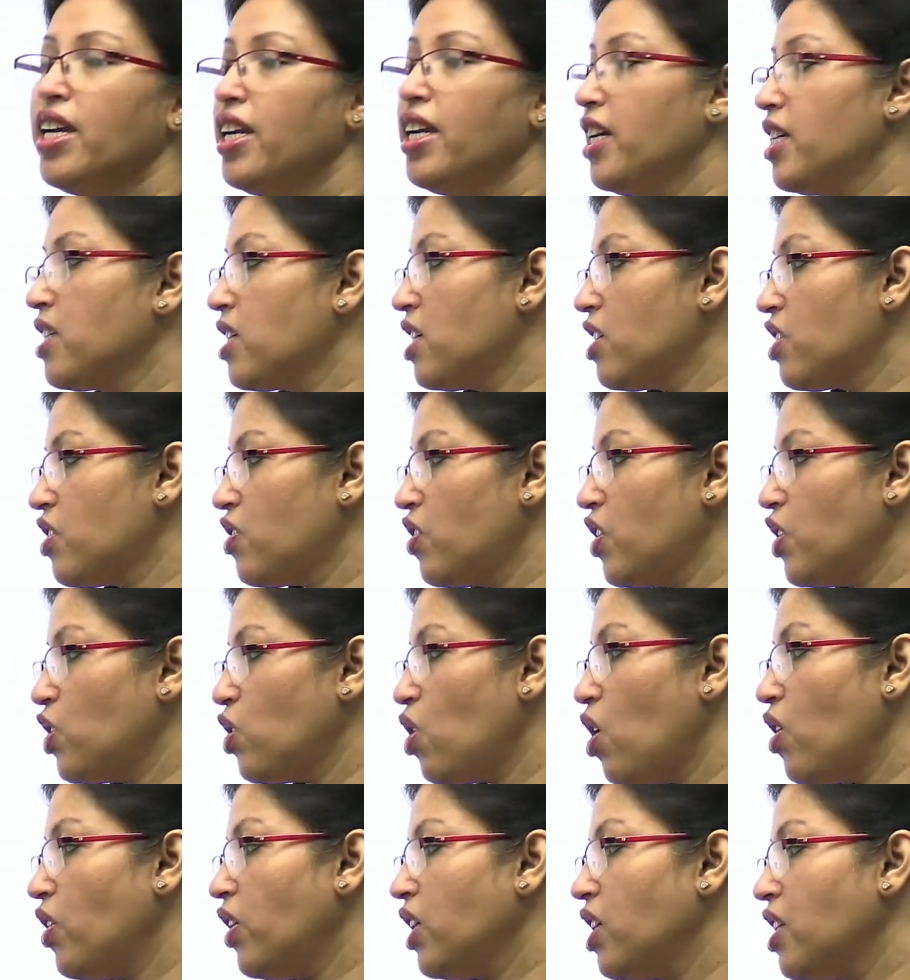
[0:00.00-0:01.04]
Is it
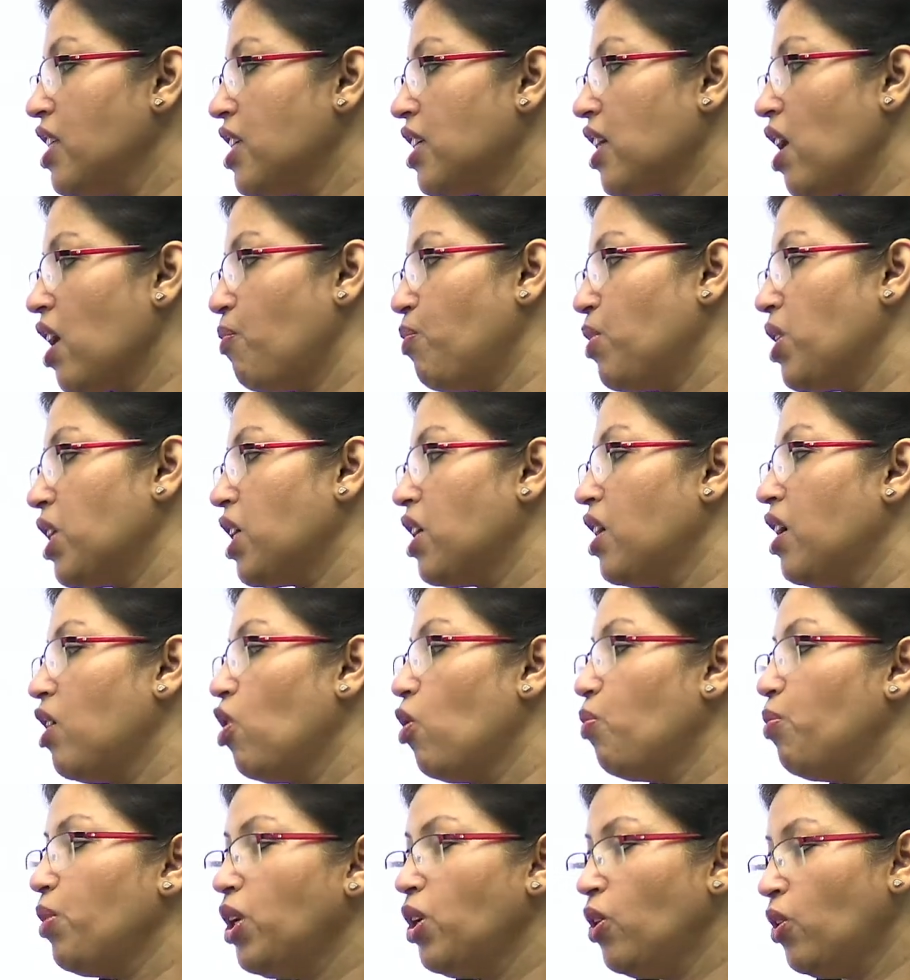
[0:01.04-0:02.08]
rhetorical, skeptical,
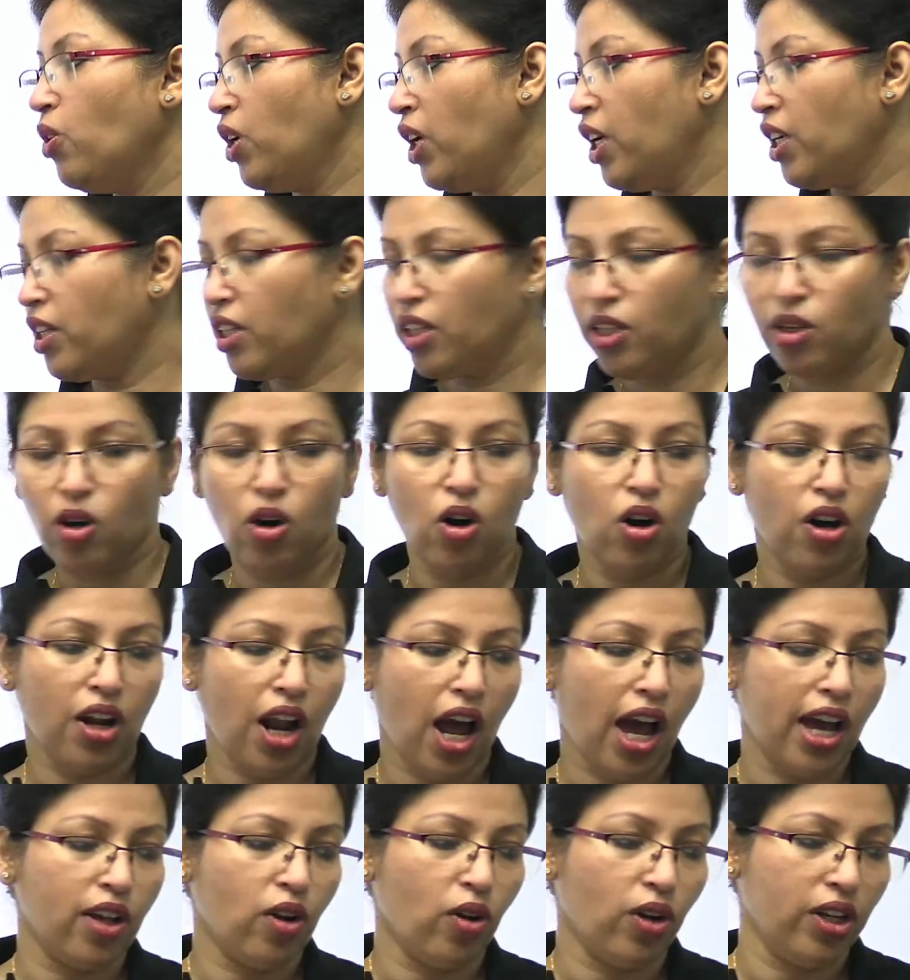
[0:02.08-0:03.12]
opinionated, or
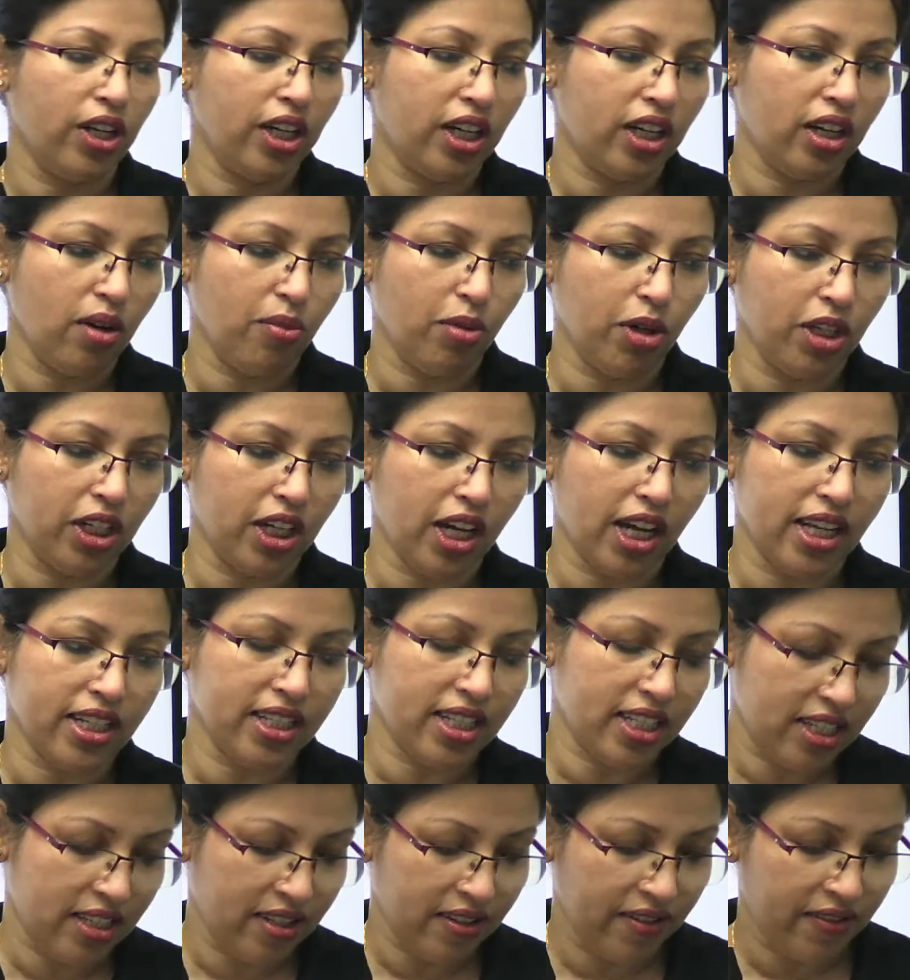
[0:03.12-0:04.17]
ironic? Come on,
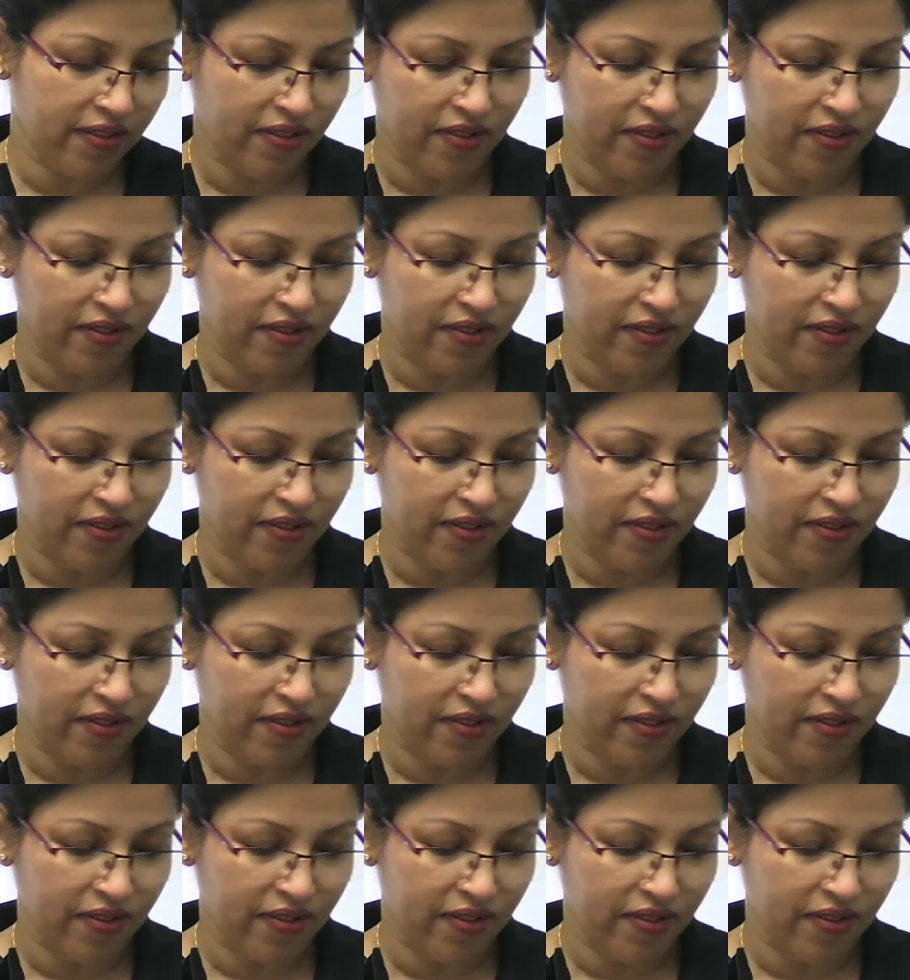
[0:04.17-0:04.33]
guys.